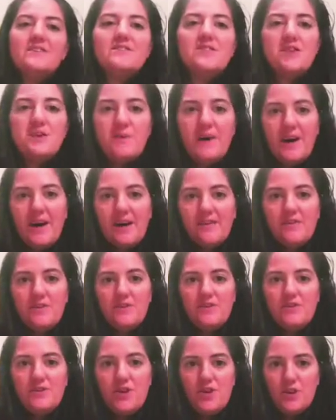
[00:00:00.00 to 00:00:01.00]
So you have
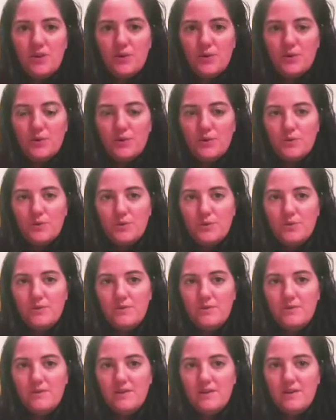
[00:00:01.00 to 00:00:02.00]
your
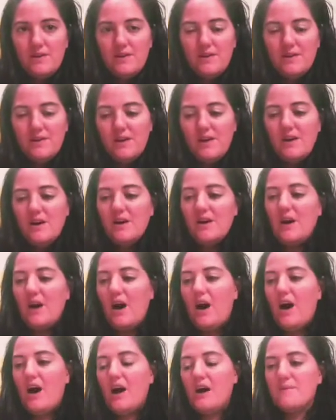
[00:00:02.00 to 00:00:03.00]
toes.
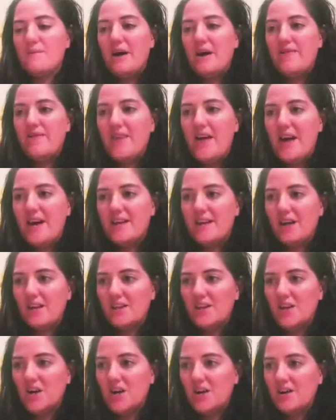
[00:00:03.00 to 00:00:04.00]
And then
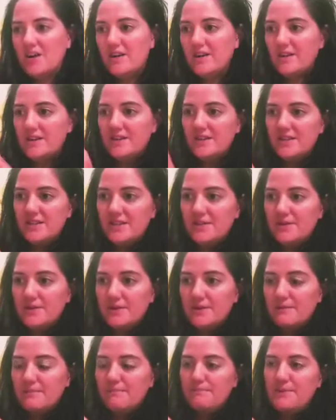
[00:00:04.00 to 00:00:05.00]
along
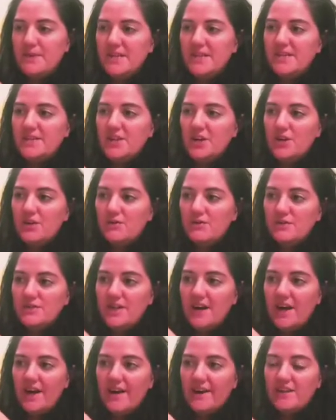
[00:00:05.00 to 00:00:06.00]
your big toe
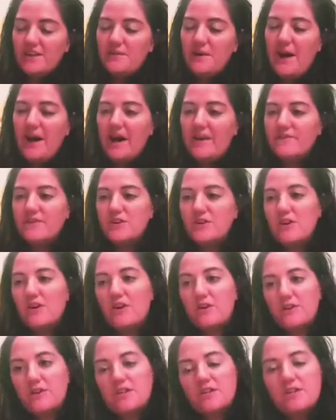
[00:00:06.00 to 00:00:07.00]
side, you have your
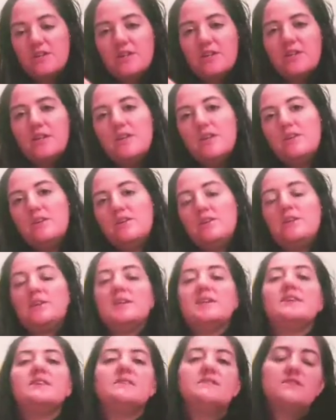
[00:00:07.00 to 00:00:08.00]
arch.
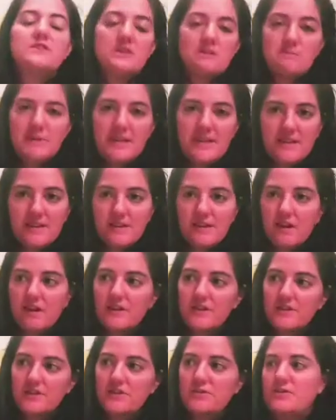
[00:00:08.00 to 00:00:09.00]
It's your medial
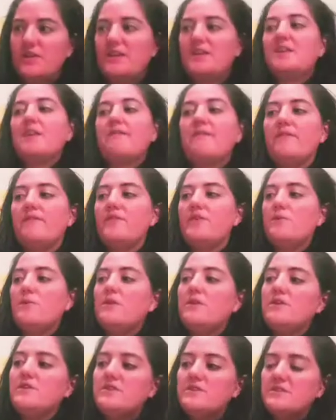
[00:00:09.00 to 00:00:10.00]
arch. You technically have a few
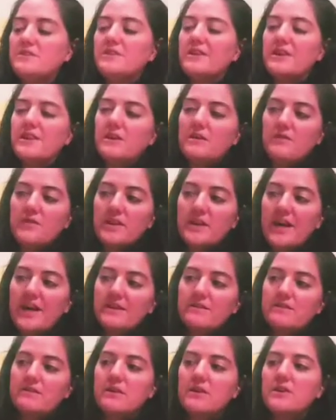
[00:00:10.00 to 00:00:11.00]
arches, like you have a
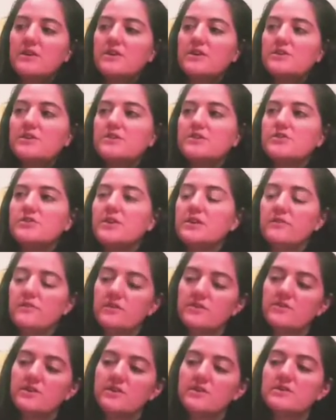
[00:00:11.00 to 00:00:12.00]
lateral arch,
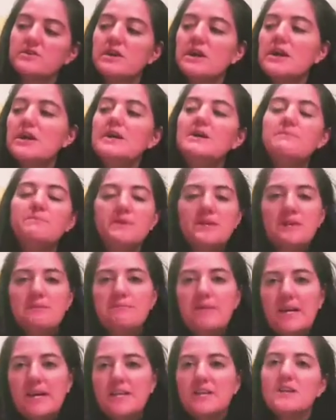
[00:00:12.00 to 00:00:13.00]
transverse arch. But the
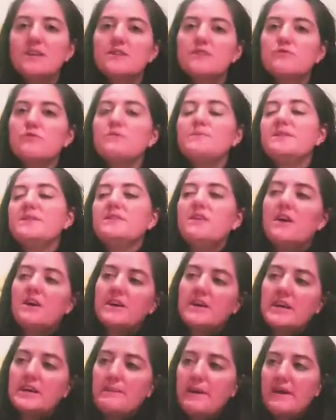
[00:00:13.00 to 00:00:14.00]
main arch we'll be
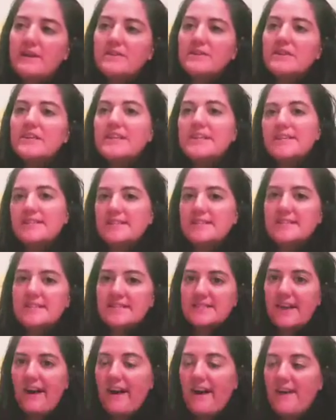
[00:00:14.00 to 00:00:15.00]
talking about is this
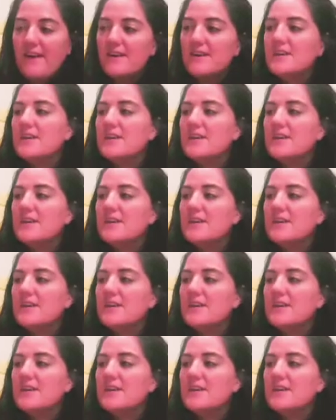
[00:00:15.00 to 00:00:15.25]
guy.